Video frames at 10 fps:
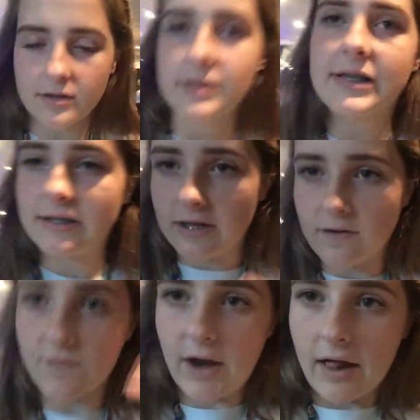the season
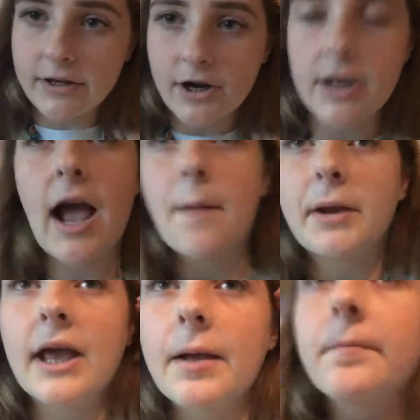finale already
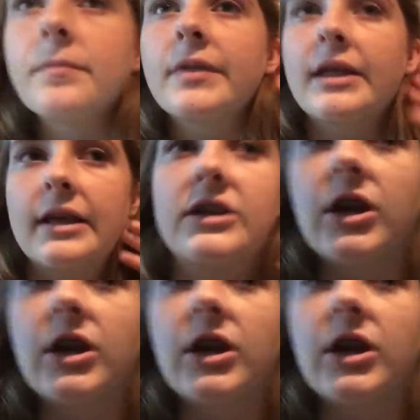happening and like